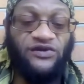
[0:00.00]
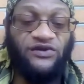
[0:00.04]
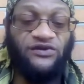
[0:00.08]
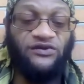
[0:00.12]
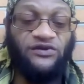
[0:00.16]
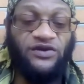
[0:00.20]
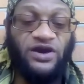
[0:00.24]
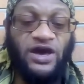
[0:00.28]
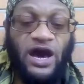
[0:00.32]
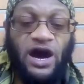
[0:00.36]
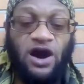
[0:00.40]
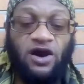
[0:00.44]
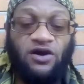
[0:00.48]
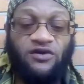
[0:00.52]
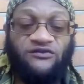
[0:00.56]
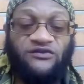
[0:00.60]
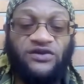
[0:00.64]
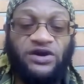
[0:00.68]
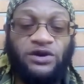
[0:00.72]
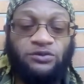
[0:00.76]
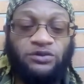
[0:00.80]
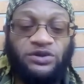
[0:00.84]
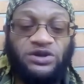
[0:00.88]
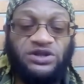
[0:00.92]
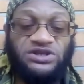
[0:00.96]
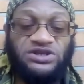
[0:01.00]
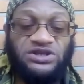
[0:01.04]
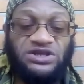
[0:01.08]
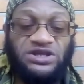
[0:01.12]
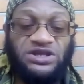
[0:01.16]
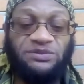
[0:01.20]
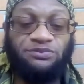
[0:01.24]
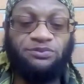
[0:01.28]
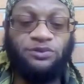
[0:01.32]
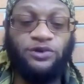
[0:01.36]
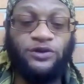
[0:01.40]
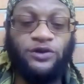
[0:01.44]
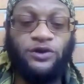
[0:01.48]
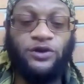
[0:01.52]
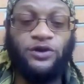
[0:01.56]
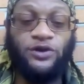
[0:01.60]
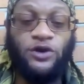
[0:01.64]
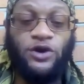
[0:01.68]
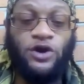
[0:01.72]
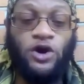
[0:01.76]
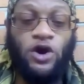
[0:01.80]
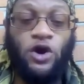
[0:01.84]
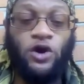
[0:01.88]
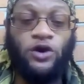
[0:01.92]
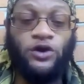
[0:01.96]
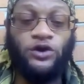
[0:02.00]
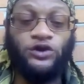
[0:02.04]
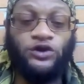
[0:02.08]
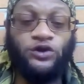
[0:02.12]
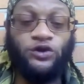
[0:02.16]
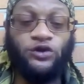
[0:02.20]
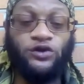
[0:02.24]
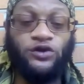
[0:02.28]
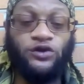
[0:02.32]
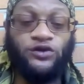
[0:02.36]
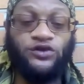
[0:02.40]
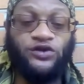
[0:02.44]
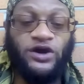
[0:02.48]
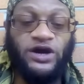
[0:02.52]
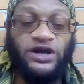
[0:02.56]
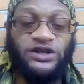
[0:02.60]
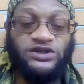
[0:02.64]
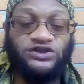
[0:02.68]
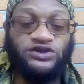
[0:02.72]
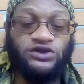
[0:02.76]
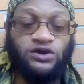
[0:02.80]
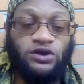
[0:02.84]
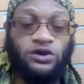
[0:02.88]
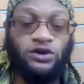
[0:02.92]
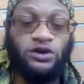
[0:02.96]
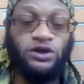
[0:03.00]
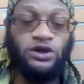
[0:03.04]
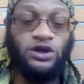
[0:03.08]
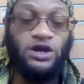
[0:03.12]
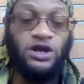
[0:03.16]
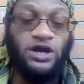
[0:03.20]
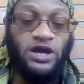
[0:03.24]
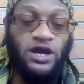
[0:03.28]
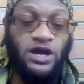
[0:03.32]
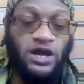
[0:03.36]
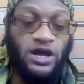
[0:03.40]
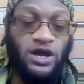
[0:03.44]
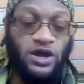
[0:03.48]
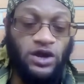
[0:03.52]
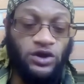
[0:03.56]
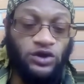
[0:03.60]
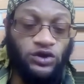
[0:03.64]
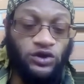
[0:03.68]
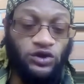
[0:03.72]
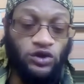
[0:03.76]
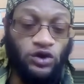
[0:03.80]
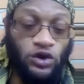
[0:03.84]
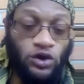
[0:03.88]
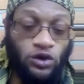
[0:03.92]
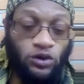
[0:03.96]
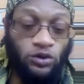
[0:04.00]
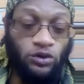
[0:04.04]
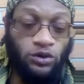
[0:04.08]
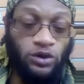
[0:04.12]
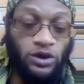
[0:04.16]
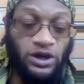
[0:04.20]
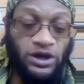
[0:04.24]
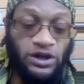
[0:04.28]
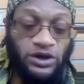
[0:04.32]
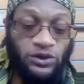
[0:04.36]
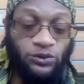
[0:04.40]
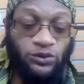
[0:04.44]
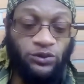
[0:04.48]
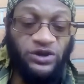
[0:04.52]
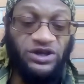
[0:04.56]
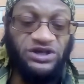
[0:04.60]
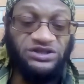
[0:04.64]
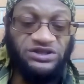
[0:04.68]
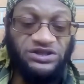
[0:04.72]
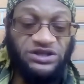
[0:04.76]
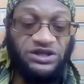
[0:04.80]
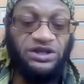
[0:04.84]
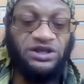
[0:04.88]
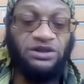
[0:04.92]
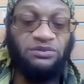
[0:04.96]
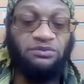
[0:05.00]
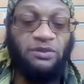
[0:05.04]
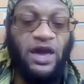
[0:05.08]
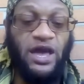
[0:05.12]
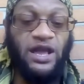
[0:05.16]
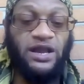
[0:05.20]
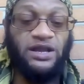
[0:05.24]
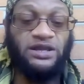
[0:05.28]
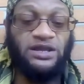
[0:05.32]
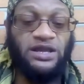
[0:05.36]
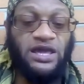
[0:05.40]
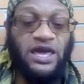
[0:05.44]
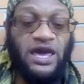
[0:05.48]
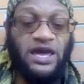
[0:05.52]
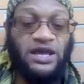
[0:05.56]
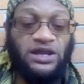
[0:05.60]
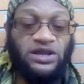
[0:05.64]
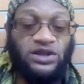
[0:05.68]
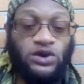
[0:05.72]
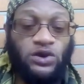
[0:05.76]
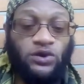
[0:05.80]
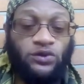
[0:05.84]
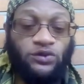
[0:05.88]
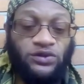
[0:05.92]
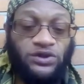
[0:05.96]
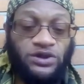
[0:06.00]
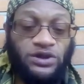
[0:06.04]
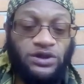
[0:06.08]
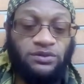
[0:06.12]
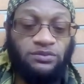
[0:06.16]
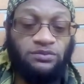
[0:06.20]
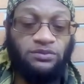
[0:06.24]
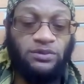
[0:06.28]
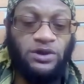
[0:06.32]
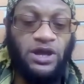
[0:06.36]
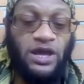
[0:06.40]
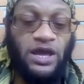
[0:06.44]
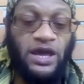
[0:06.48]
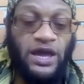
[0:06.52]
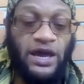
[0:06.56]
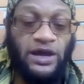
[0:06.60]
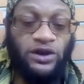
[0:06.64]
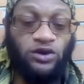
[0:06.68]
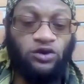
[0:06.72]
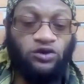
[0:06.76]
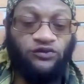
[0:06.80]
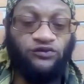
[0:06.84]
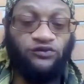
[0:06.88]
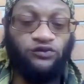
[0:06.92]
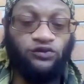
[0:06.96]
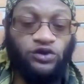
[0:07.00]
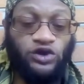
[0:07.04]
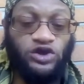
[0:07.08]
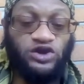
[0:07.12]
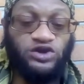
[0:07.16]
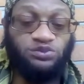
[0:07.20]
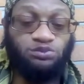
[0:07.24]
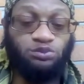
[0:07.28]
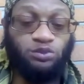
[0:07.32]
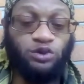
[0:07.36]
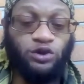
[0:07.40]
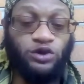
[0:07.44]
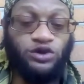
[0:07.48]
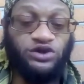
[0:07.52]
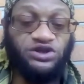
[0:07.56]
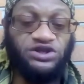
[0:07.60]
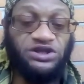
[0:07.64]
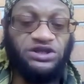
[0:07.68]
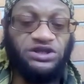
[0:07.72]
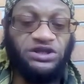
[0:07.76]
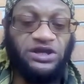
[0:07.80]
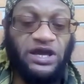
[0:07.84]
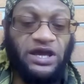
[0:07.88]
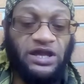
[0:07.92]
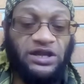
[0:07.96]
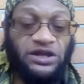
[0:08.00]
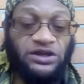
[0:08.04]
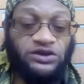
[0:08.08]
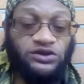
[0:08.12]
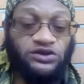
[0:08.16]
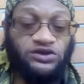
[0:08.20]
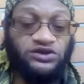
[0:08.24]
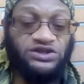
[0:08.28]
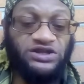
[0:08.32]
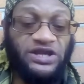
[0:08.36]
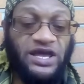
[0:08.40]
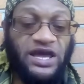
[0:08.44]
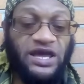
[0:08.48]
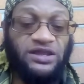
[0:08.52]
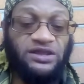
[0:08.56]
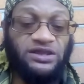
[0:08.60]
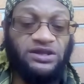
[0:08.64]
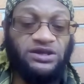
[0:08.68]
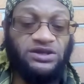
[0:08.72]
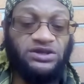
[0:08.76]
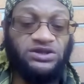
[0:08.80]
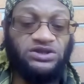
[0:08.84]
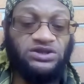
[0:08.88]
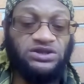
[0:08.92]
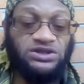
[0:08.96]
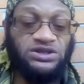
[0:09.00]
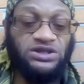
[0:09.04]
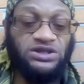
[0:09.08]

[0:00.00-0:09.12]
How very deep your thoughts are. No unreasoning man can know them, and no foolish person can understand this.